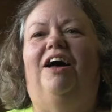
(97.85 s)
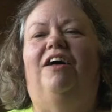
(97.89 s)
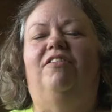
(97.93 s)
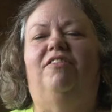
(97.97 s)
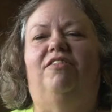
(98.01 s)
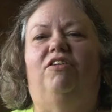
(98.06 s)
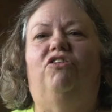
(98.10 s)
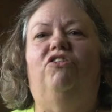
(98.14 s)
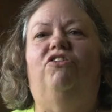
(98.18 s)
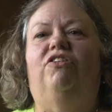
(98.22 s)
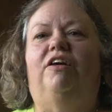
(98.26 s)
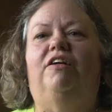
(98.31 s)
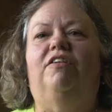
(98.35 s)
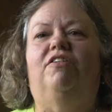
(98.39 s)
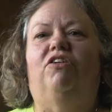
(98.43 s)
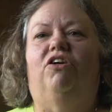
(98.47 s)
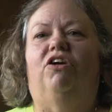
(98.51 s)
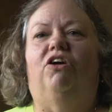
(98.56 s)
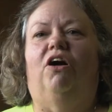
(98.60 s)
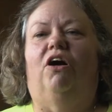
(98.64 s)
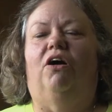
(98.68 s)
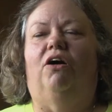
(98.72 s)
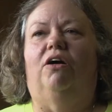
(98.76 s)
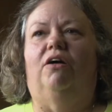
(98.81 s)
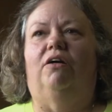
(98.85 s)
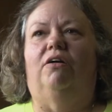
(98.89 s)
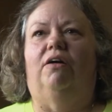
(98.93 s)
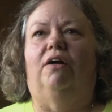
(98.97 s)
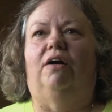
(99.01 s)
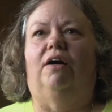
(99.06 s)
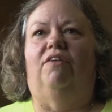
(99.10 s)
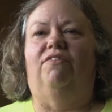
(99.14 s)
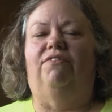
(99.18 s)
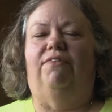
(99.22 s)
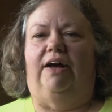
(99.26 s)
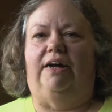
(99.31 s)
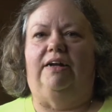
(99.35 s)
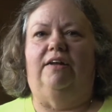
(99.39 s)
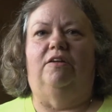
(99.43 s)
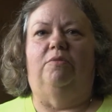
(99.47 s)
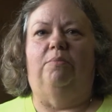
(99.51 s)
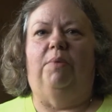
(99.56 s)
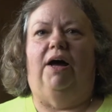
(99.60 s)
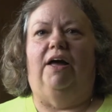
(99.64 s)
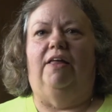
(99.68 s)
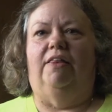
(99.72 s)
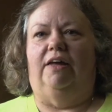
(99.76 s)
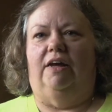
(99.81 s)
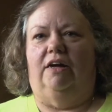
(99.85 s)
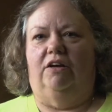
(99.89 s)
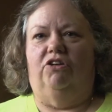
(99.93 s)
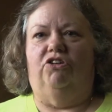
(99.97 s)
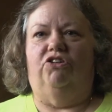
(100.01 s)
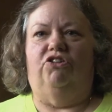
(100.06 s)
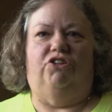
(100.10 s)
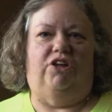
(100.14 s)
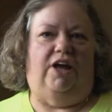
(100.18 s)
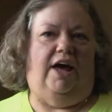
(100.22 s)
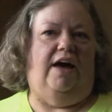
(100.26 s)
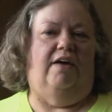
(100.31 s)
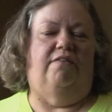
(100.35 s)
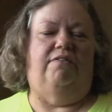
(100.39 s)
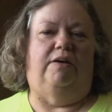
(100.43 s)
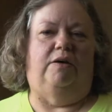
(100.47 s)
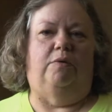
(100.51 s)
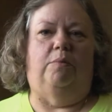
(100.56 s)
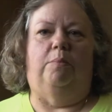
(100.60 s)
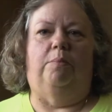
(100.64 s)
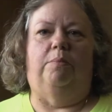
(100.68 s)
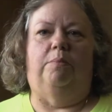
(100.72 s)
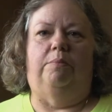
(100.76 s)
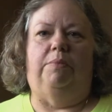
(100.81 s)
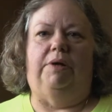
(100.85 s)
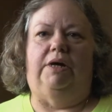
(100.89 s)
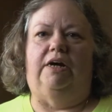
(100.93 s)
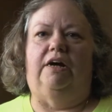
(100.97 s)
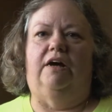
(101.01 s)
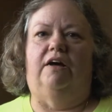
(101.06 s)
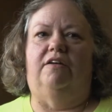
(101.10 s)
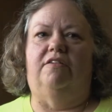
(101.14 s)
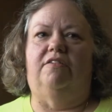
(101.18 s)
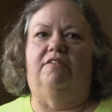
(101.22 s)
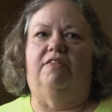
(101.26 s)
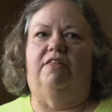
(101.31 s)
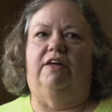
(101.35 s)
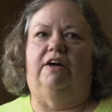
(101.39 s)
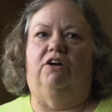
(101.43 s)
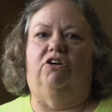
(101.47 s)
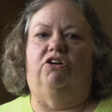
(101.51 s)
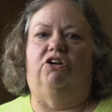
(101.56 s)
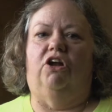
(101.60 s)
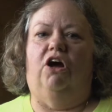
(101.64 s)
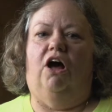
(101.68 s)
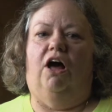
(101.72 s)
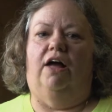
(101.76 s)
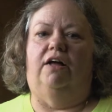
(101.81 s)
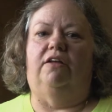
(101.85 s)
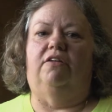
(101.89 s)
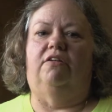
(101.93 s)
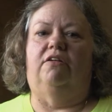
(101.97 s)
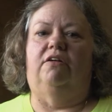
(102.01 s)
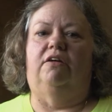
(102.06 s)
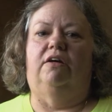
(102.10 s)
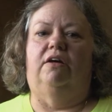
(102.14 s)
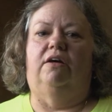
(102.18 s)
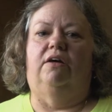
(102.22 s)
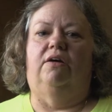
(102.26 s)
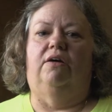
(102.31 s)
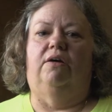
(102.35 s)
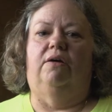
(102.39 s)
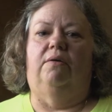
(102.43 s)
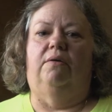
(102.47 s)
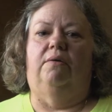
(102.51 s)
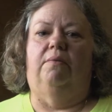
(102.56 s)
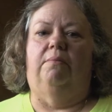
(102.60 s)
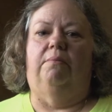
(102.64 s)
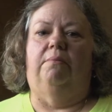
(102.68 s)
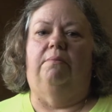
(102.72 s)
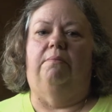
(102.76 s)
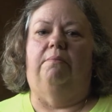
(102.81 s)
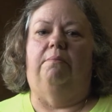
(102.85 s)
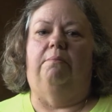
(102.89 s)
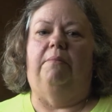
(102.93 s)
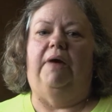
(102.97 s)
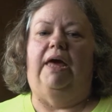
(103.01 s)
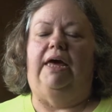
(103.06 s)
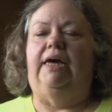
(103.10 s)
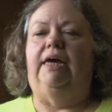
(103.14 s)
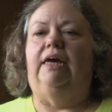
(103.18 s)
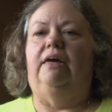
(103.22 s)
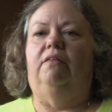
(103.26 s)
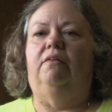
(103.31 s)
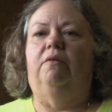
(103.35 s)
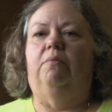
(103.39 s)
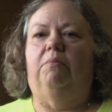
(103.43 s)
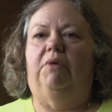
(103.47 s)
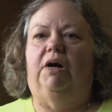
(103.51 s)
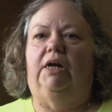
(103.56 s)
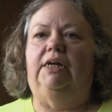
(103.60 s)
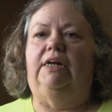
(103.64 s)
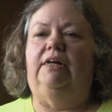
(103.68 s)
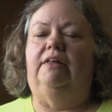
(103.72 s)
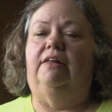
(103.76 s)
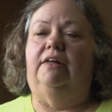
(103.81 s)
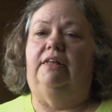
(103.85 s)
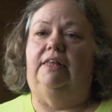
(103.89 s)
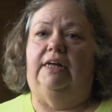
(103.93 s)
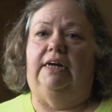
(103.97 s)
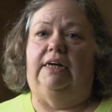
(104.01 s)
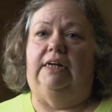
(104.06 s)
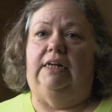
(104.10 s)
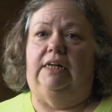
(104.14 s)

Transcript: Associates are, are affected by the understaffing because they're not making the money that they